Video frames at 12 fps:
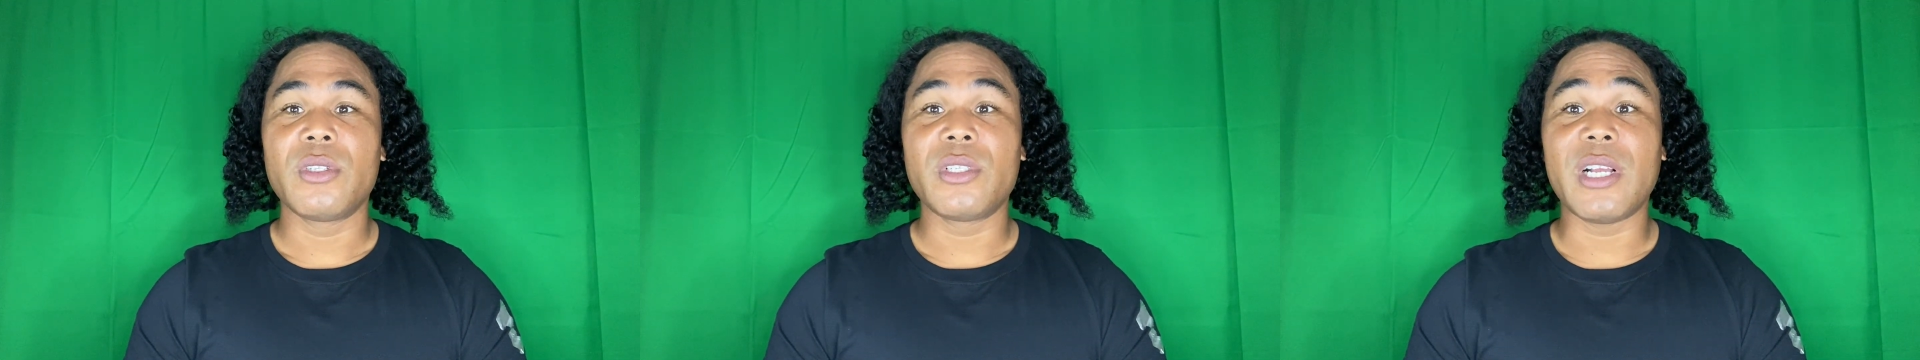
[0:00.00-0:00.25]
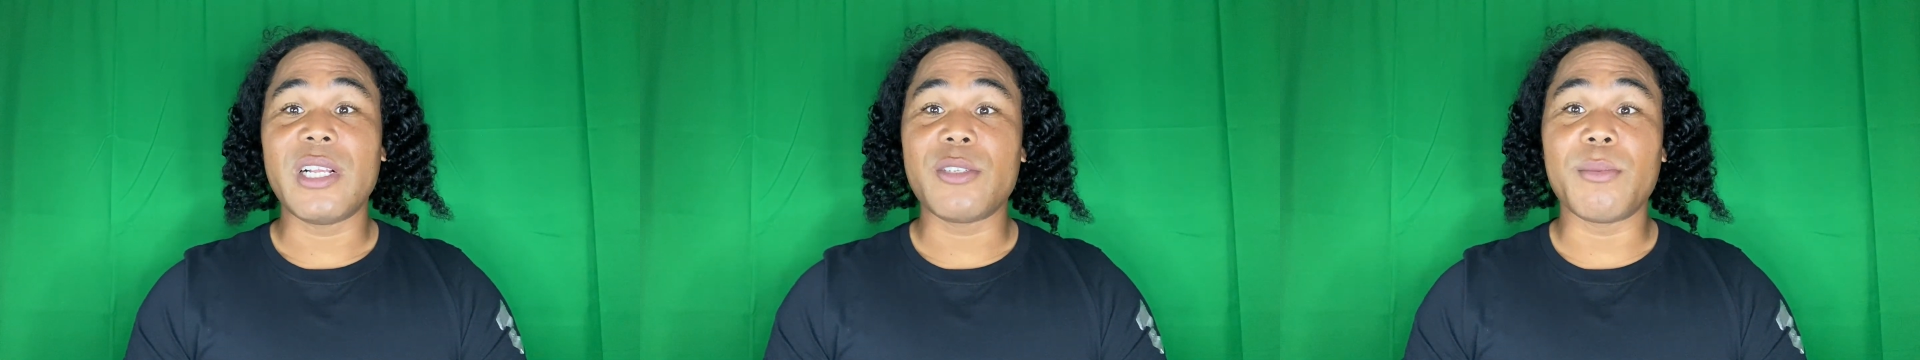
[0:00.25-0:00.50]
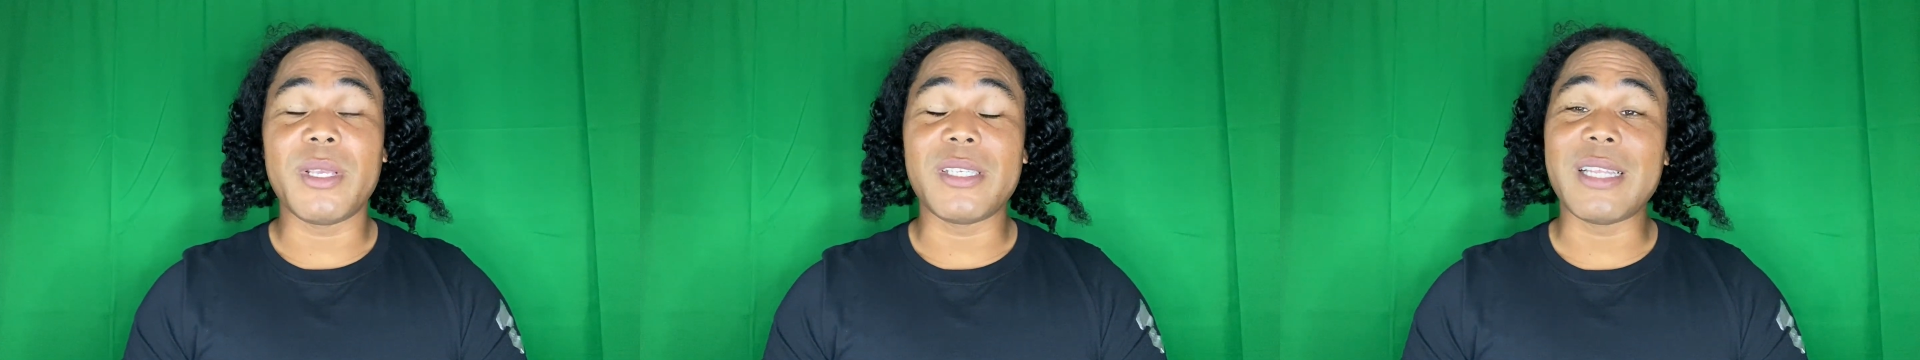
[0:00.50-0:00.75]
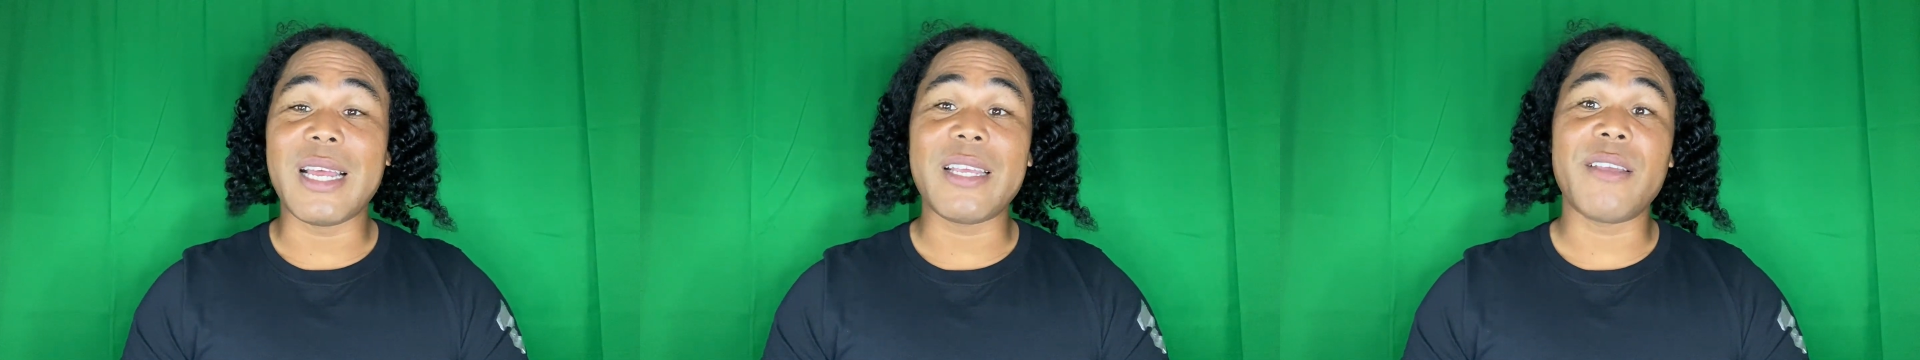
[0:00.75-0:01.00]
tells me it's
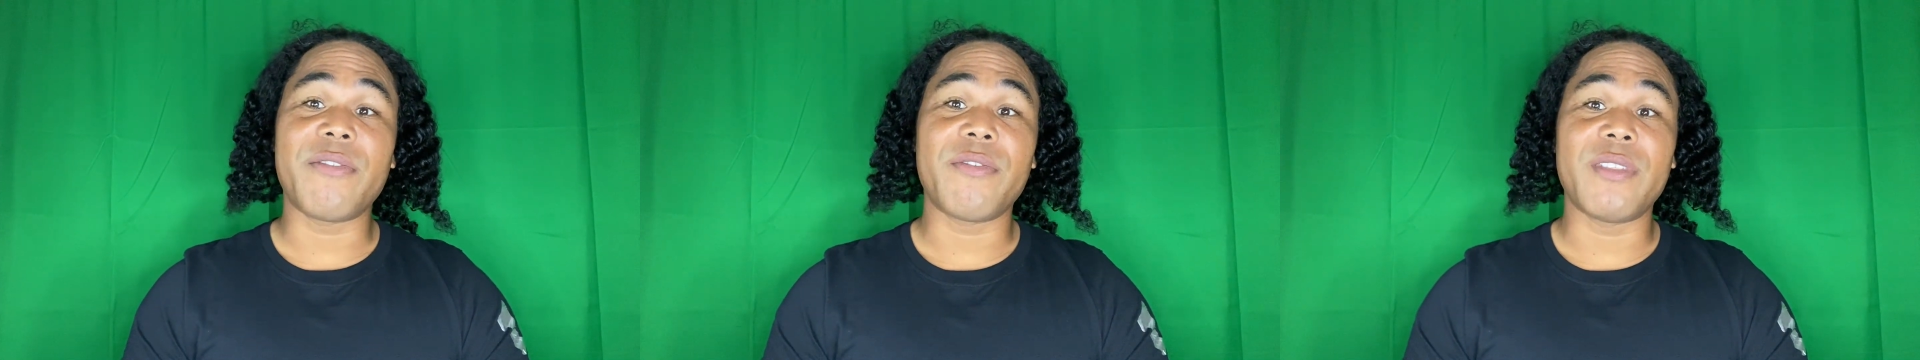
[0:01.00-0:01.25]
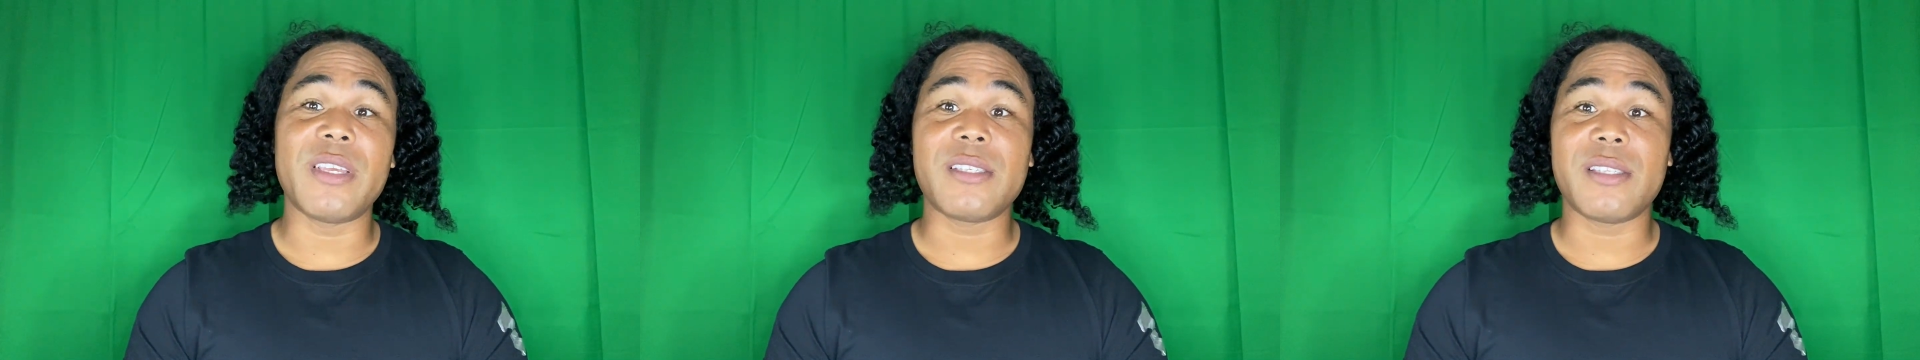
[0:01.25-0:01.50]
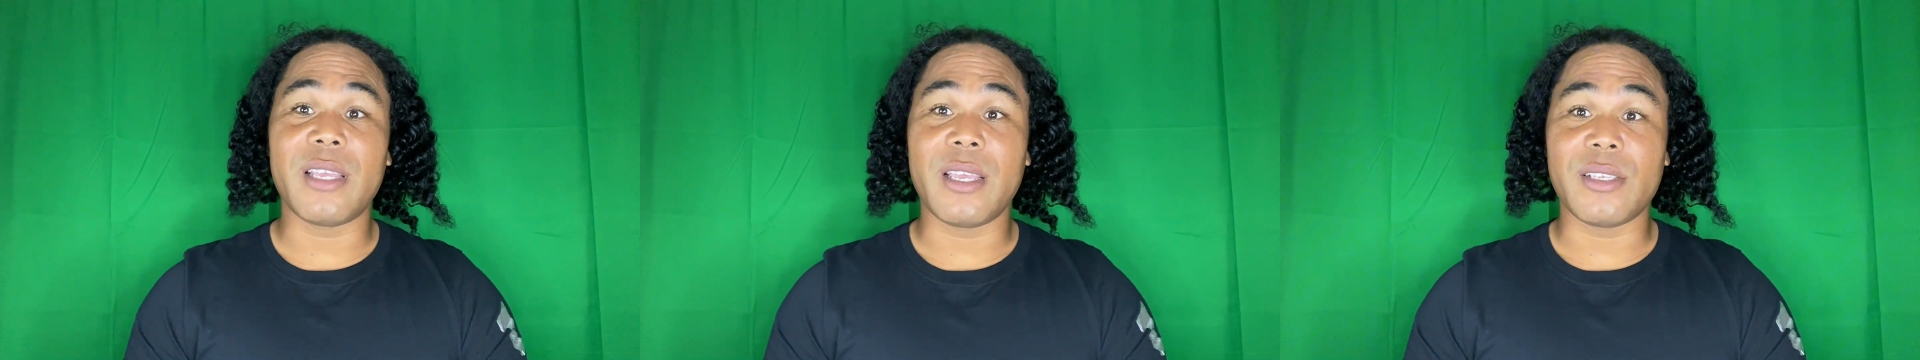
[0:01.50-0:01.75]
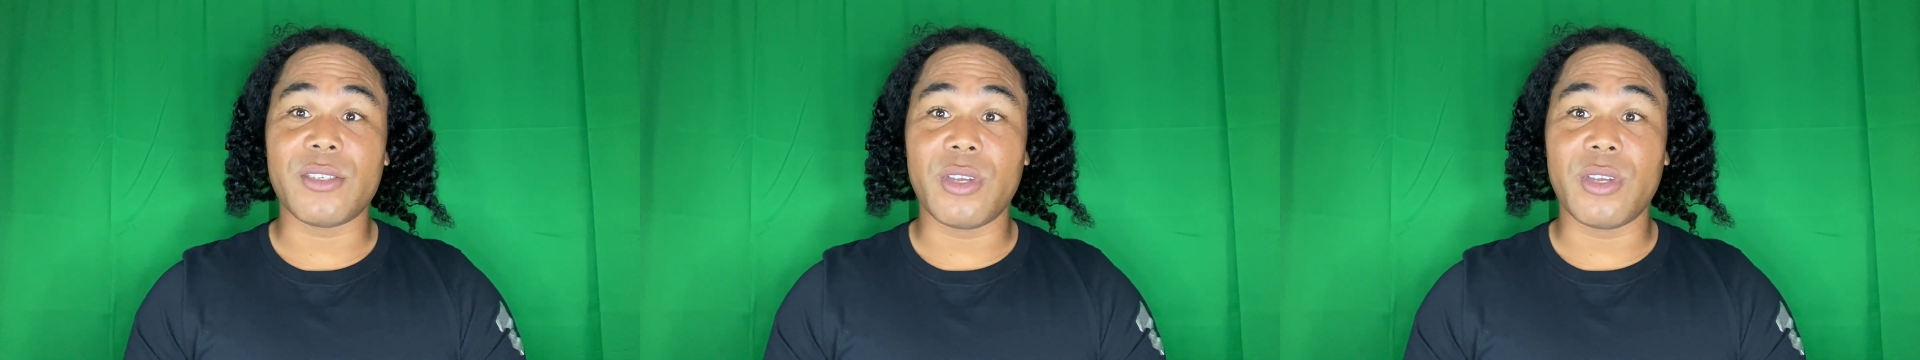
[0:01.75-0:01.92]
not if this thing is